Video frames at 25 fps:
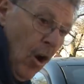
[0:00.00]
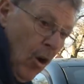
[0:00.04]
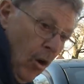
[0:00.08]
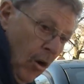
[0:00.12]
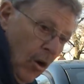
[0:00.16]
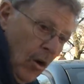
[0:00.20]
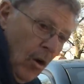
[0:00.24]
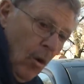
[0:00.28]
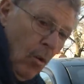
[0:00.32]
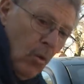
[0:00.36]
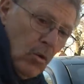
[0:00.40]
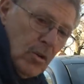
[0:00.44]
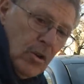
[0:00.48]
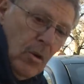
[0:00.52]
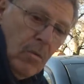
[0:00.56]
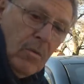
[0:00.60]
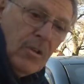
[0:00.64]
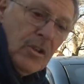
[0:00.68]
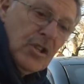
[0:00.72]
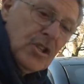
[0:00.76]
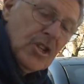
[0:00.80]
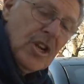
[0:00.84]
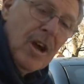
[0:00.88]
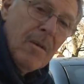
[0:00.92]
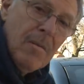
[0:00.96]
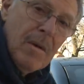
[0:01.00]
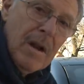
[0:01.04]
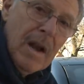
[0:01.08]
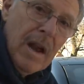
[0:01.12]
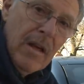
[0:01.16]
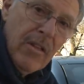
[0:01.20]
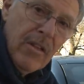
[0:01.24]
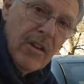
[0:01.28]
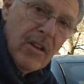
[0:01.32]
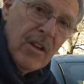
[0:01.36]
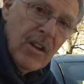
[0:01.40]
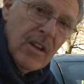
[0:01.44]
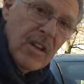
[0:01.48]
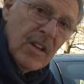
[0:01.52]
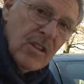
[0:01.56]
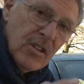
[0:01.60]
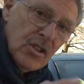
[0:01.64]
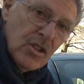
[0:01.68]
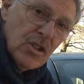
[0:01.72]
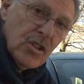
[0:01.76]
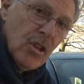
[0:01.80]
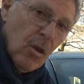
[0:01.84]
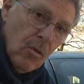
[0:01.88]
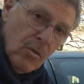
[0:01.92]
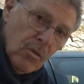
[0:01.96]
I also, with a chamois leather,
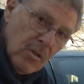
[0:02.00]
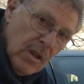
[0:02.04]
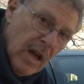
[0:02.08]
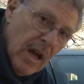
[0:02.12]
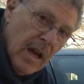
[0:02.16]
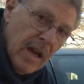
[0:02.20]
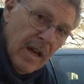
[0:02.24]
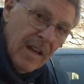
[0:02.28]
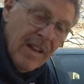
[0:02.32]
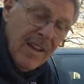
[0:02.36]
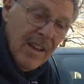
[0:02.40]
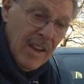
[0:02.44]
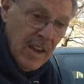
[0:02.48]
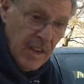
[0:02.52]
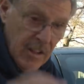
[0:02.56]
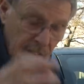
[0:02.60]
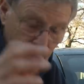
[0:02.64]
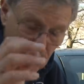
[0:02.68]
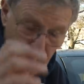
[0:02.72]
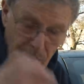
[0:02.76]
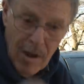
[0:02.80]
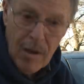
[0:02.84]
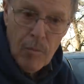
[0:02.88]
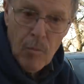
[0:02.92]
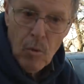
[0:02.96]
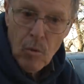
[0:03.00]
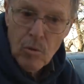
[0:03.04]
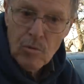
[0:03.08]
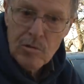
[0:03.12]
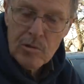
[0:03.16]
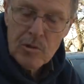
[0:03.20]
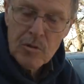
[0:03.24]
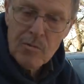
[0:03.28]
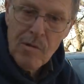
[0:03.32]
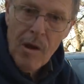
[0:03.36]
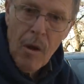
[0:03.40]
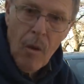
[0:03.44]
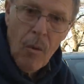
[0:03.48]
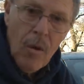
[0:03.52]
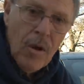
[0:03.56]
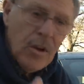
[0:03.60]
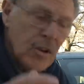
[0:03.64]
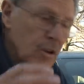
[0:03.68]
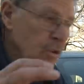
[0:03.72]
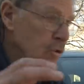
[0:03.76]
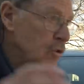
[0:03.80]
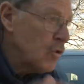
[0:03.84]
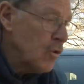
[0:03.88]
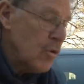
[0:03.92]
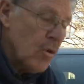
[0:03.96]
soak that in the rainwater as well.
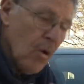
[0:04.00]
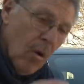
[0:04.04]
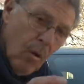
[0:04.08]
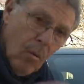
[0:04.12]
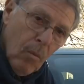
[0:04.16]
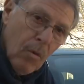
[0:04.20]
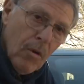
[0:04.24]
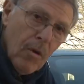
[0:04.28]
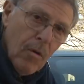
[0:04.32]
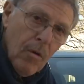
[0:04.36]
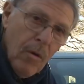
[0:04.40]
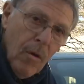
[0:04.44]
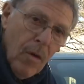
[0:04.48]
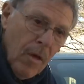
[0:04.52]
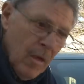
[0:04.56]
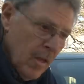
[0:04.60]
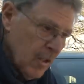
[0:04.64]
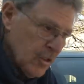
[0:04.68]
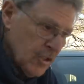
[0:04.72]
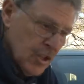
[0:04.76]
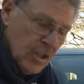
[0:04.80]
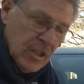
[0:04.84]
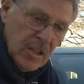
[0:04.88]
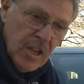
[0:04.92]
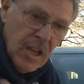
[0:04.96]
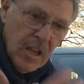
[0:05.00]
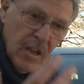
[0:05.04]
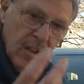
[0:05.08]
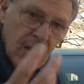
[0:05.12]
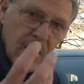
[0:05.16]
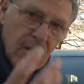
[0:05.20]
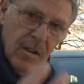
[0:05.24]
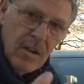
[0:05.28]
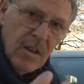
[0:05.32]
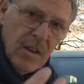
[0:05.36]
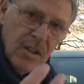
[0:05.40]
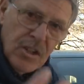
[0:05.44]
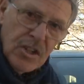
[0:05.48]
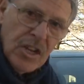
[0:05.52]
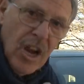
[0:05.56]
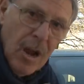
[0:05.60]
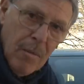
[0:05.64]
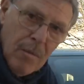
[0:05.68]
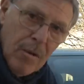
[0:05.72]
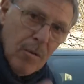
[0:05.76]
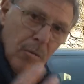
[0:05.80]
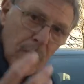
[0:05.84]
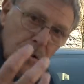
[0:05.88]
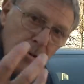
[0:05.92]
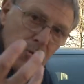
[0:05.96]
You do not want to just get your
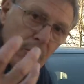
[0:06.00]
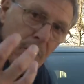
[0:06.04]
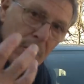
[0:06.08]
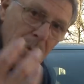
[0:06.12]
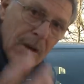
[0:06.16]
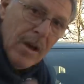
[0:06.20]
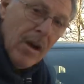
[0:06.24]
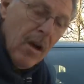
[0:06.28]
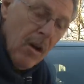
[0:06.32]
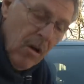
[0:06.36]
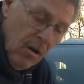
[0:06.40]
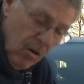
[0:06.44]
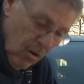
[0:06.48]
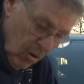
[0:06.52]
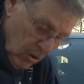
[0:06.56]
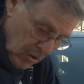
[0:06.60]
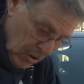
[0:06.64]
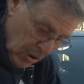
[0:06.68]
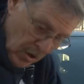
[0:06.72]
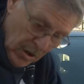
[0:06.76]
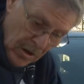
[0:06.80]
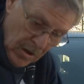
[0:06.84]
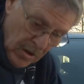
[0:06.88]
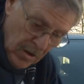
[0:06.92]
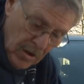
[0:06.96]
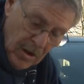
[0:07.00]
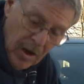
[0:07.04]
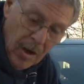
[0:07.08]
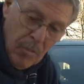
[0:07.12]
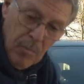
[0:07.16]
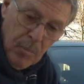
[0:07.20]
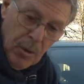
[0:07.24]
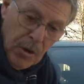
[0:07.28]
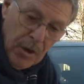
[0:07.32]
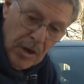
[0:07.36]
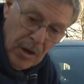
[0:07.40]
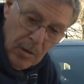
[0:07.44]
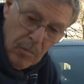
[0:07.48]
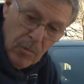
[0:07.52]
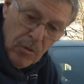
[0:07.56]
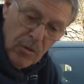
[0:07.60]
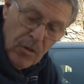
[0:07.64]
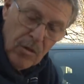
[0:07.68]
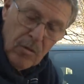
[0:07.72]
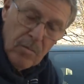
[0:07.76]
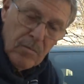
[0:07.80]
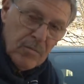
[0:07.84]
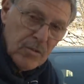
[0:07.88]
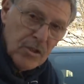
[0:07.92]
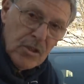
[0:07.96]
chamois, which will be hard, and put it in with
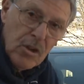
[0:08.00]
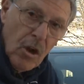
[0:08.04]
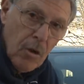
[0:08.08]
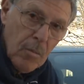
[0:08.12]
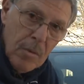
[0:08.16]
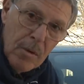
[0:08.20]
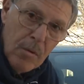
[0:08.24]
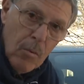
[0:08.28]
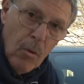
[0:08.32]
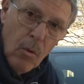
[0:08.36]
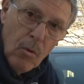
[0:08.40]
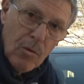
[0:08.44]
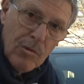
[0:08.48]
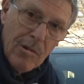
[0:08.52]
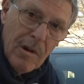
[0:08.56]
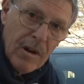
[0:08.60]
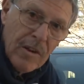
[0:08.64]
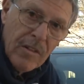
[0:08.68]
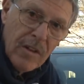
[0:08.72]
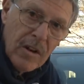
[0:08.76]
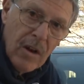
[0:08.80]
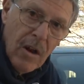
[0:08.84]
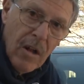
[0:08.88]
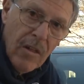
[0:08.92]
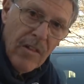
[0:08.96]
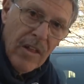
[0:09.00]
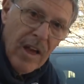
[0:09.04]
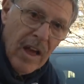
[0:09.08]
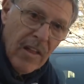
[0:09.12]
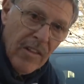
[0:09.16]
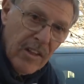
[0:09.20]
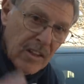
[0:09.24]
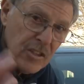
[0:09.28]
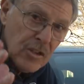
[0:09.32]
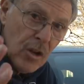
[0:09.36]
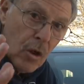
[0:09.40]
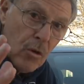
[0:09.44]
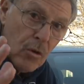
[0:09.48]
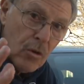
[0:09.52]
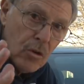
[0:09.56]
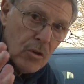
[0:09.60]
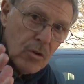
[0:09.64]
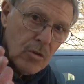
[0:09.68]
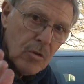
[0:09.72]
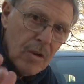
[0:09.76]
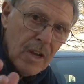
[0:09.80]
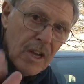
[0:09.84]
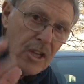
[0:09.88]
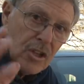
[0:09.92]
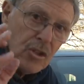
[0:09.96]
a soapy water or anything like that. That's no good
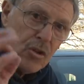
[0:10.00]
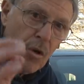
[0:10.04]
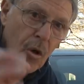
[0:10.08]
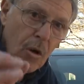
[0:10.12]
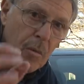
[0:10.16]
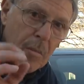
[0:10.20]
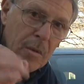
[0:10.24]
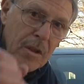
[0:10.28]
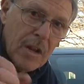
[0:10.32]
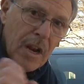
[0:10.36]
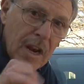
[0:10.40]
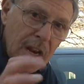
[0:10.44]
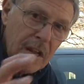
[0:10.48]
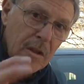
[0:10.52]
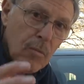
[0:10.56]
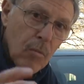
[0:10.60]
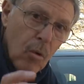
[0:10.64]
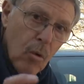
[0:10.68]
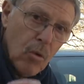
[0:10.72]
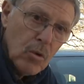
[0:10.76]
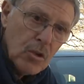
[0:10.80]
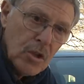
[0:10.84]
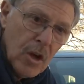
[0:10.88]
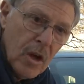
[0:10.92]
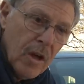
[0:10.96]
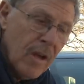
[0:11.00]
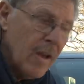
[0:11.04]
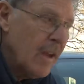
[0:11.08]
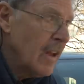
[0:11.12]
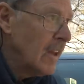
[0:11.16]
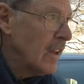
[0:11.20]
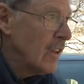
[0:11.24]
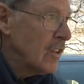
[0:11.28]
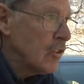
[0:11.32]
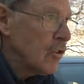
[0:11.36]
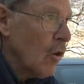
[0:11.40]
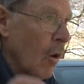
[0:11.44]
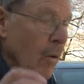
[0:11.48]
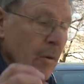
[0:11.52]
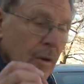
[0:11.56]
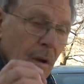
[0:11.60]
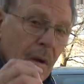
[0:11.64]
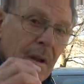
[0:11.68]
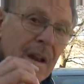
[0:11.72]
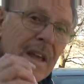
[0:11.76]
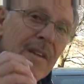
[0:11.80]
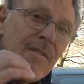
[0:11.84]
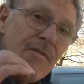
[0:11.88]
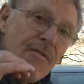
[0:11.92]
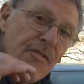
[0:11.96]
to it. It's got to be clean water. So I'm
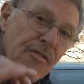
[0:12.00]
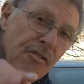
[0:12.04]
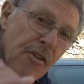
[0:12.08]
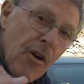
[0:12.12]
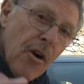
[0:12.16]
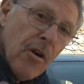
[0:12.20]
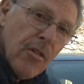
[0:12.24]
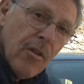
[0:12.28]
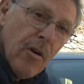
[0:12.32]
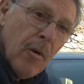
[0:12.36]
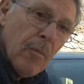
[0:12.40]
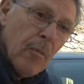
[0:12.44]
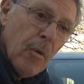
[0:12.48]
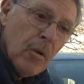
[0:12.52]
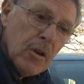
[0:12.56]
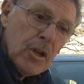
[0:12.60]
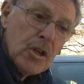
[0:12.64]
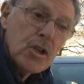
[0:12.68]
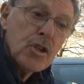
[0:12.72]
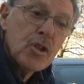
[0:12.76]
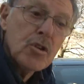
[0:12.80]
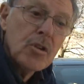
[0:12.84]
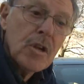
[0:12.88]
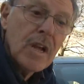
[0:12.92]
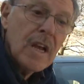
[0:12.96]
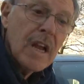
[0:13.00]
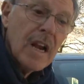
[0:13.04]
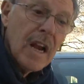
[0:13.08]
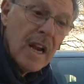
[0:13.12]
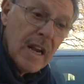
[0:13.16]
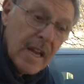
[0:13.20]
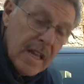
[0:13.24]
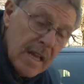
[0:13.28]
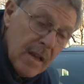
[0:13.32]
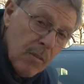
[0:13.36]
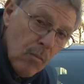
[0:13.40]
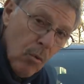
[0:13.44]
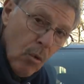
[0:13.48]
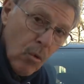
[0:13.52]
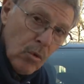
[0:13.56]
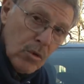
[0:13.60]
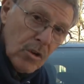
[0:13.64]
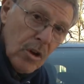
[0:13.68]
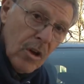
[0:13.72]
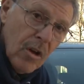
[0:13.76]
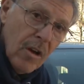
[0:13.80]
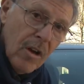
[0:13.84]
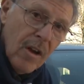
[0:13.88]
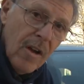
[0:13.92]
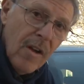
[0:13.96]
going even further. I'm not just using clean
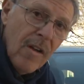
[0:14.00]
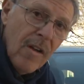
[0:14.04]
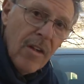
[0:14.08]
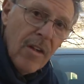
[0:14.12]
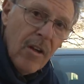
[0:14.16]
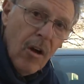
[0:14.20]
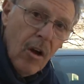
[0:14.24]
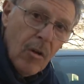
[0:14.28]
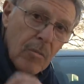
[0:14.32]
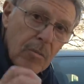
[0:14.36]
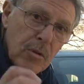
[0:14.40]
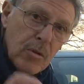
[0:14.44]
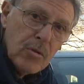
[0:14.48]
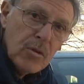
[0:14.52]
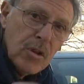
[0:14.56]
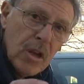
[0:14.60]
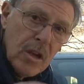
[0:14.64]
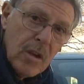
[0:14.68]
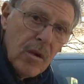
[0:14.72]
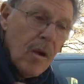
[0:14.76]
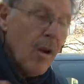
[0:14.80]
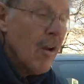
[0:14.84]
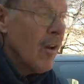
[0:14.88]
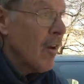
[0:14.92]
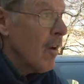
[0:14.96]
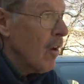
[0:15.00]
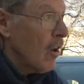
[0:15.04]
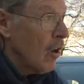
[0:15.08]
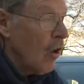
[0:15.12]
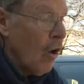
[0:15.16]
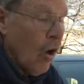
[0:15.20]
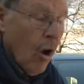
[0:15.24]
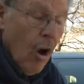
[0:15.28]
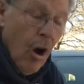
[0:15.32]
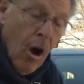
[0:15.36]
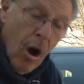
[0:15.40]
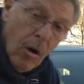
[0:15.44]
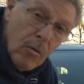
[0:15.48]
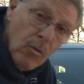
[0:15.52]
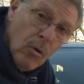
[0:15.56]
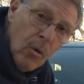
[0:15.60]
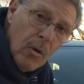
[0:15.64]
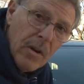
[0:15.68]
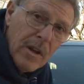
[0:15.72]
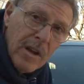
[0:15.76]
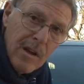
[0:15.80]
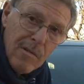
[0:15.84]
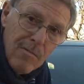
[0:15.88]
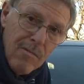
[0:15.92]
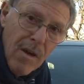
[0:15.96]
water, I'm using, look, I'm
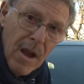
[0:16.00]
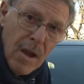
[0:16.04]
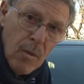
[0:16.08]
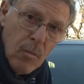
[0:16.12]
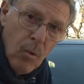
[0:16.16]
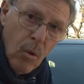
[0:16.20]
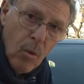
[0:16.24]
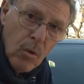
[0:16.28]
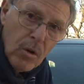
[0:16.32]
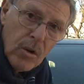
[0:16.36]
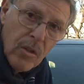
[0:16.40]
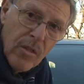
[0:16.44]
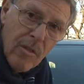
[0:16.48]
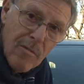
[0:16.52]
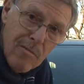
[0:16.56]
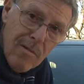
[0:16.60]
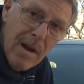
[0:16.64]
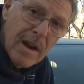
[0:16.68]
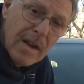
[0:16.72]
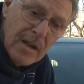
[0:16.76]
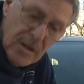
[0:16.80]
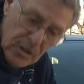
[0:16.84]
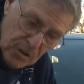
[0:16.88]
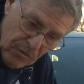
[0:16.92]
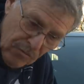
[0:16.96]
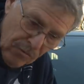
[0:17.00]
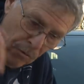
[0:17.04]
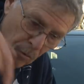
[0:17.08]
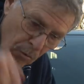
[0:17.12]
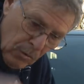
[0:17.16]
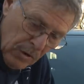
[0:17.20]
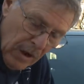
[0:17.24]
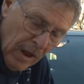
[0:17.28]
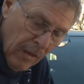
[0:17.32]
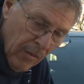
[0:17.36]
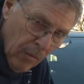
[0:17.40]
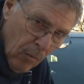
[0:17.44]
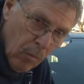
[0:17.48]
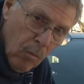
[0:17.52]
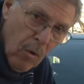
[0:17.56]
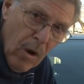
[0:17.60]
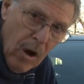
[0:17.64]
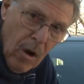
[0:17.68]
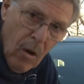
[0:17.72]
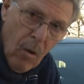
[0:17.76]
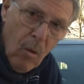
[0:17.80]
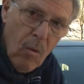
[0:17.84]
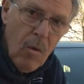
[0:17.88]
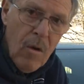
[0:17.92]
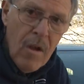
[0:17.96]
calling it rainwater. The rain doesn't fall down the
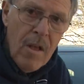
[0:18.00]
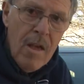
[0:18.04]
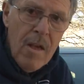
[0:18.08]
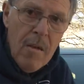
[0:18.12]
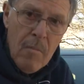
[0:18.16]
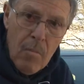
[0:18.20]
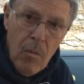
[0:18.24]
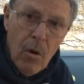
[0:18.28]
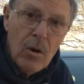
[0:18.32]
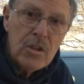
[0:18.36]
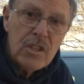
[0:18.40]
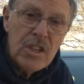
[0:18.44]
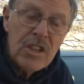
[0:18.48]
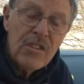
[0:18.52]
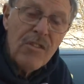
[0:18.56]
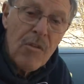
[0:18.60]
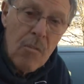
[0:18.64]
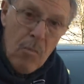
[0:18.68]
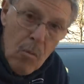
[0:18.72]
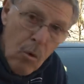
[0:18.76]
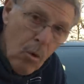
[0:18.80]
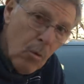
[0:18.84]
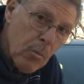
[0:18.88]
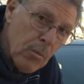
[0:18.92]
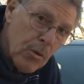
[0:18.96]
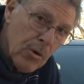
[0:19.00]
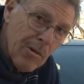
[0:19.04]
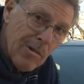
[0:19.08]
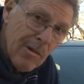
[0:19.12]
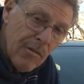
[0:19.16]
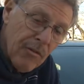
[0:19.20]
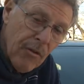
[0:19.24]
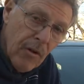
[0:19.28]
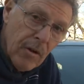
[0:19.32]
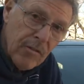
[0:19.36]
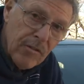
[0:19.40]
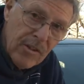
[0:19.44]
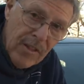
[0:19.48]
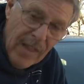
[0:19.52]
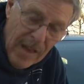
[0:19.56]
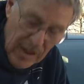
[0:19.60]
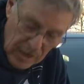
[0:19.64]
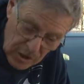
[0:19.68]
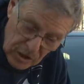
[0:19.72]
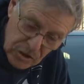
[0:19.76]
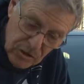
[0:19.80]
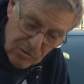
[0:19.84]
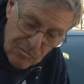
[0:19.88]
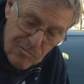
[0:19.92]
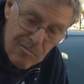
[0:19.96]
well. Mine's even more purified from that.
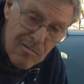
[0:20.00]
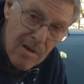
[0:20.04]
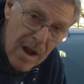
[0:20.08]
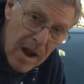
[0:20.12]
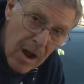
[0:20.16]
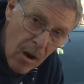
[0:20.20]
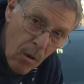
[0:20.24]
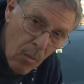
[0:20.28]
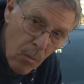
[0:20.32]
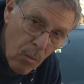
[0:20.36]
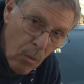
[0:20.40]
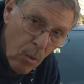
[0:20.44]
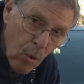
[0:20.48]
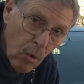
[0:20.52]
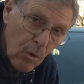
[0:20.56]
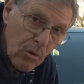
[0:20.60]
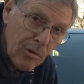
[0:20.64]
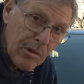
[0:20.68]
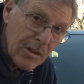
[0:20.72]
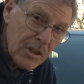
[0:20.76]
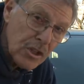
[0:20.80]
It's groundwater.